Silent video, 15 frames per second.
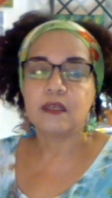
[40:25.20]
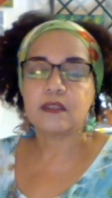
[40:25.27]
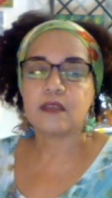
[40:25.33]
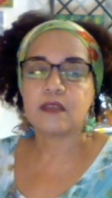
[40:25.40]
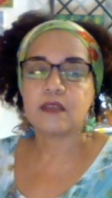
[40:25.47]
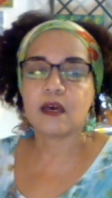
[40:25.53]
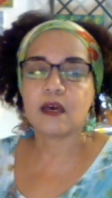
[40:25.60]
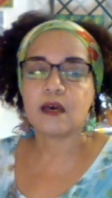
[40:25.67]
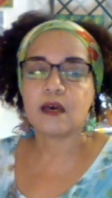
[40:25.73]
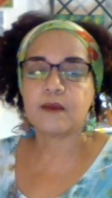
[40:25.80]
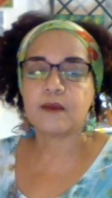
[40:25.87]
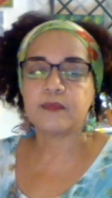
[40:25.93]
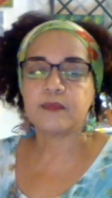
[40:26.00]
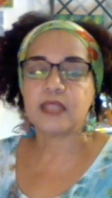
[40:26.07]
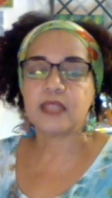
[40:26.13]
uh,
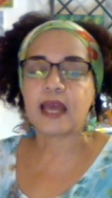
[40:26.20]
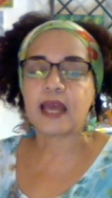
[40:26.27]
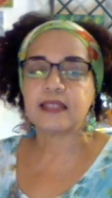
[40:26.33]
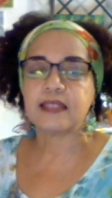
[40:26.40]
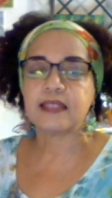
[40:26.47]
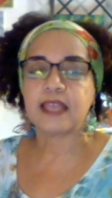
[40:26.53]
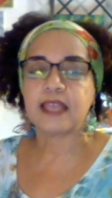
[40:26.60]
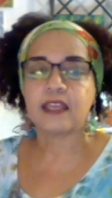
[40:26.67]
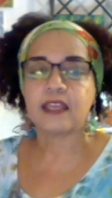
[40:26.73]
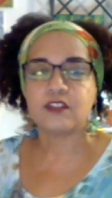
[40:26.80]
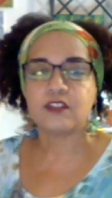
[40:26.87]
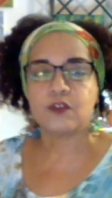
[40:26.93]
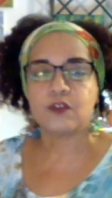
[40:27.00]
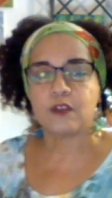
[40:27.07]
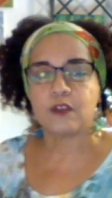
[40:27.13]
not taken
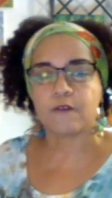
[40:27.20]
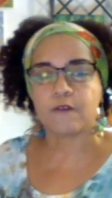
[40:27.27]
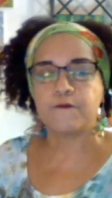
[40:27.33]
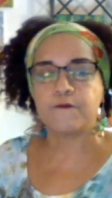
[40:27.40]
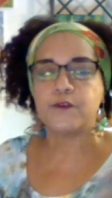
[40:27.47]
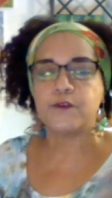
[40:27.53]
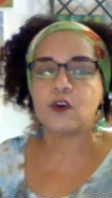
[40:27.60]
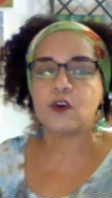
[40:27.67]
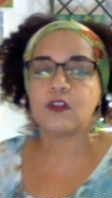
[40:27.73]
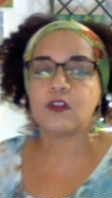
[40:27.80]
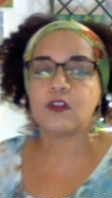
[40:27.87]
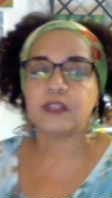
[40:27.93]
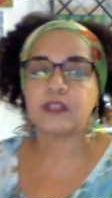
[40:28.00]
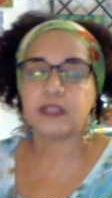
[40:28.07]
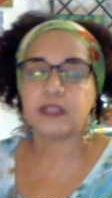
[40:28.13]
to their
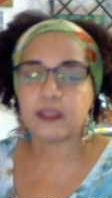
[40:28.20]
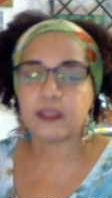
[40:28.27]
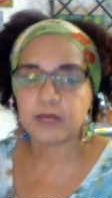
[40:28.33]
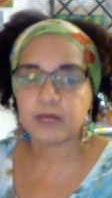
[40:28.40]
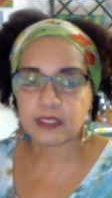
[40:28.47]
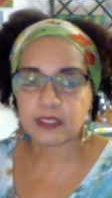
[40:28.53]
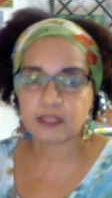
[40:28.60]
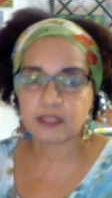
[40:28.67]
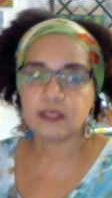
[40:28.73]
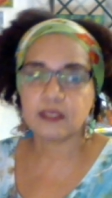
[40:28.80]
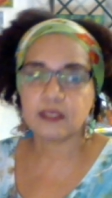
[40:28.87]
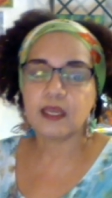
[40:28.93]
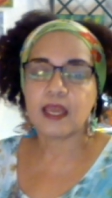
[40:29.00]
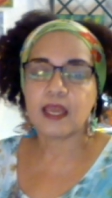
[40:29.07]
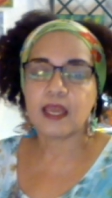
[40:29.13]
full limit.
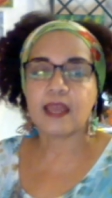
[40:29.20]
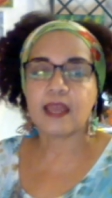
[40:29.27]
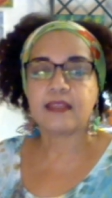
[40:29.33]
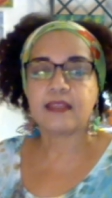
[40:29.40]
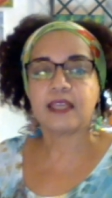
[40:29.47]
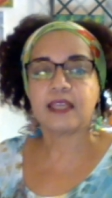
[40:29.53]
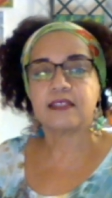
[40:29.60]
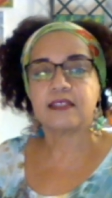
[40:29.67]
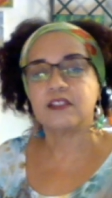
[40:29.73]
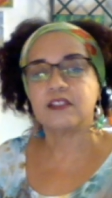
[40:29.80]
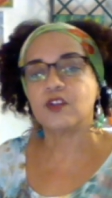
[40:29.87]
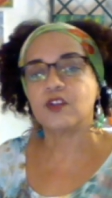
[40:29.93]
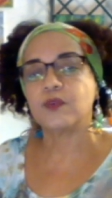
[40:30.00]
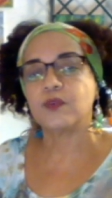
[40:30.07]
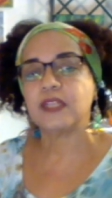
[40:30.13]
And they can
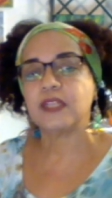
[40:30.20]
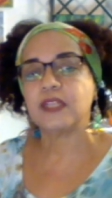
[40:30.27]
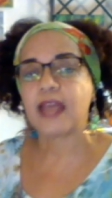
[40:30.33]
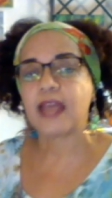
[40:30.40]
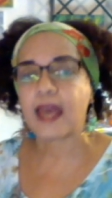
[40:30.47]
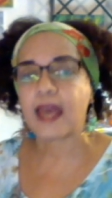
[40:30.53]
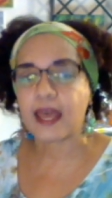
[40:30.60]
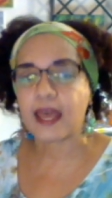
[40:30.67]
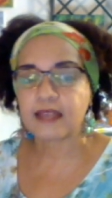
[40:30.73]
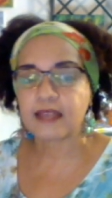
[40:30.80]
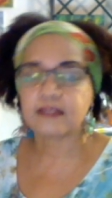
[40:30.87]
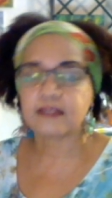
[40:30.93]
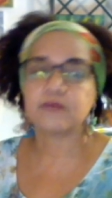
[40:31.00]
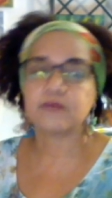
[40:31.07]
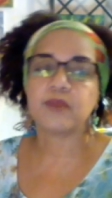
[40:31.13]
still
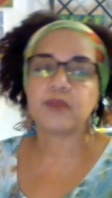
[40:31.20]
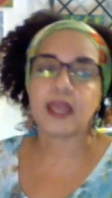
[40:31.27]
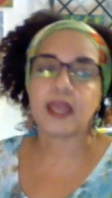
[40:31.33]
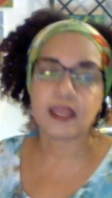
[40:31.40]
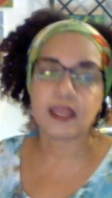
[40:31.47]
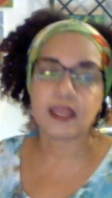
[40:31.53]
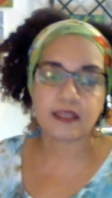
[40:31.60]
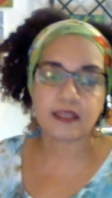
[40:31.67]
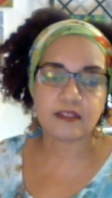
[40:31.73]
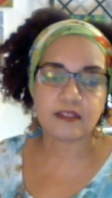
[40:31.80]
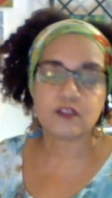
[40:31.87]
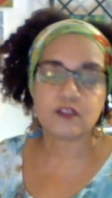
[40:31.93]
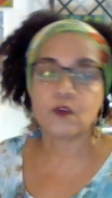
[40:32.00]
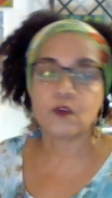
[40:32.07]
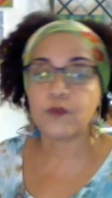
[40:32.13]
relax and paint and
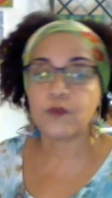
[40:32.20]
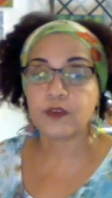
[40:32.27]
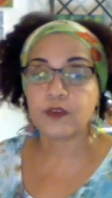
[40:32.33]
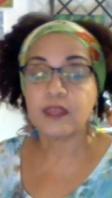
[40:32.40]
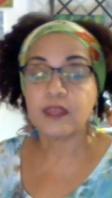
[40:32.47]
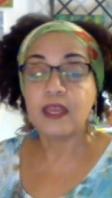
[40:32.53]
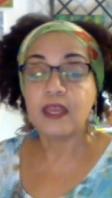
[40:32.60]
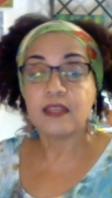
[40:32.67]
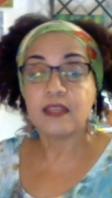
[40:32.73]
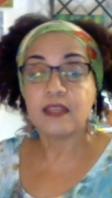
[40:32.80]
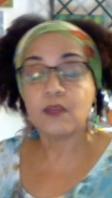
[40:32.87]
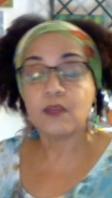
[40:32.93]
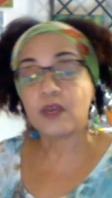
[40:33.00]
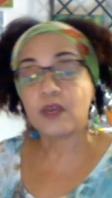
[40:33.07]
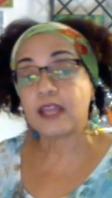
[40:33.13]
so forth.
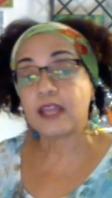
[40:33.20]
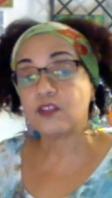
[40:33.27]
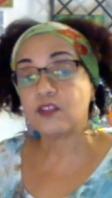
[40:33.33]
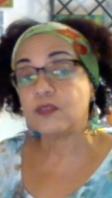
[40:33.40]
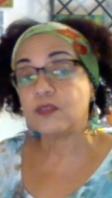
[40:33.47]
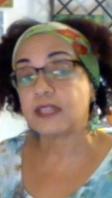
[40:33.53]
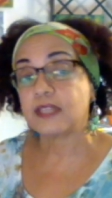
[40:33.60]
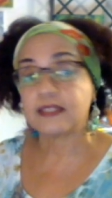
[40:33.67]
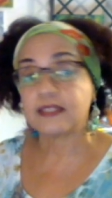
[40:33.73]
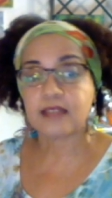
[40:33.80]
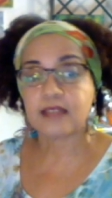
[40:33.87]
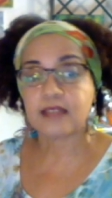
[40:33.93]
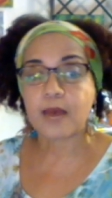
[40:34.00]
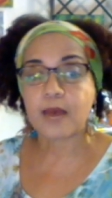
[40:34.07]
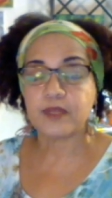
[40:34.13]
Then what I do is I
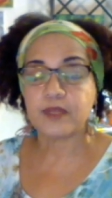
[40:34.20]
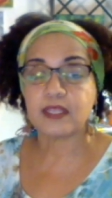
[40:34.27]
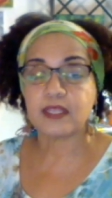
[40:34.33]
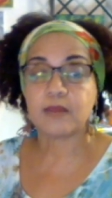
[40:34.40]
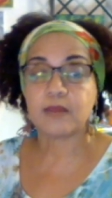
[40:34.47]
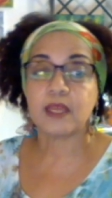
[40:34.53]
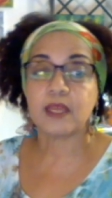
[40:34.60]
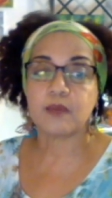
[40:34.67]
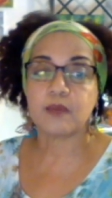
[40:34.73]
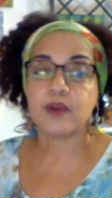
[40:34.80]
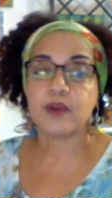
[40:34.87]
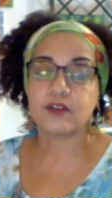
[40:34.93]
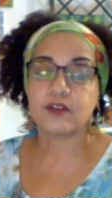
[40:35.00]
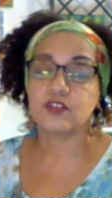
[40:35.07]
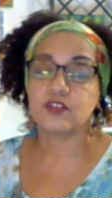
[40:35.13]
stop it and I make a
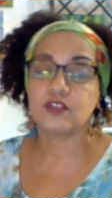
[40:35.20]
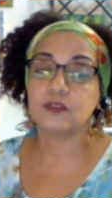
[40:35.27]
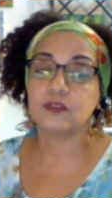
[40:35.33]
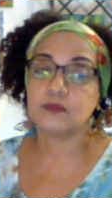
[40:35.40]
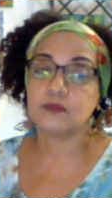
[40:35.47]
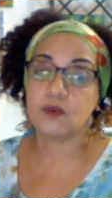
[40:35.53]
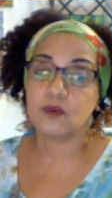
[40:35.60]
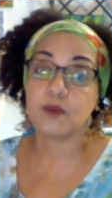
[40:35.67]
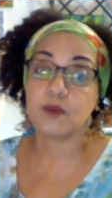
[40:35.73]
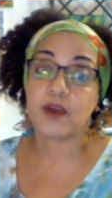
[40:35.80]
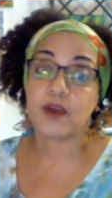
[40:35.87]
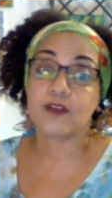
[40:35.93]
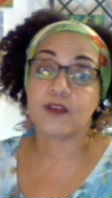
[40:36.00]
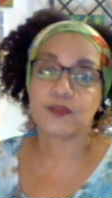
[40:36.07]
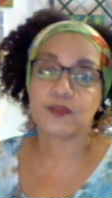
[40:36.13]
part two or
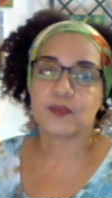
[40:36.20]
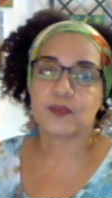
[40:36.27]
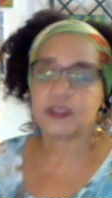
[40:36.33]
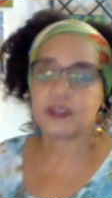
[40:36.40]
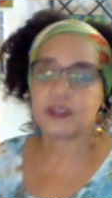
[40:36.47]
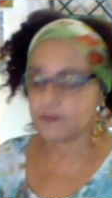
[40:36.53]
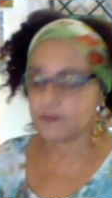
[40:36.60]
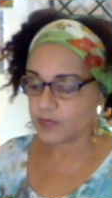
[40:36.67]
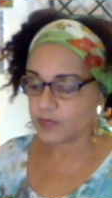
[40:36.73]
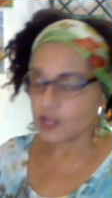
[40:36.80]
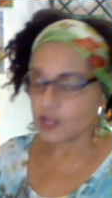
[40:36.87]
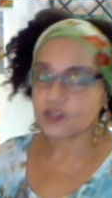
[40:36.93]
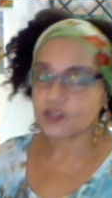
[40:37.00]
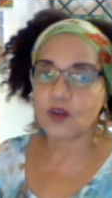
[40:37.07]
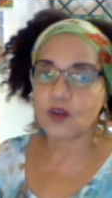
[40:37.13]
part three.
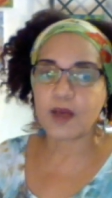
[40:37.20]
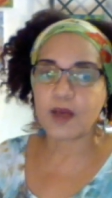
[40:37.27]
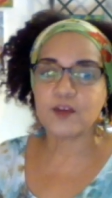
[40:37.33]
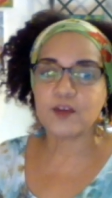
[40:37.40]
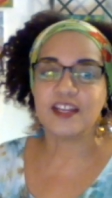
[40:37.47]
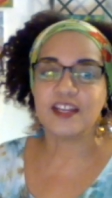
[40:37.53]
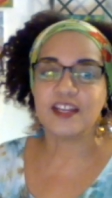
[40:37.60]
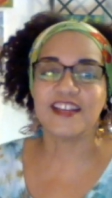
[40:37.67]
So I'm gonna,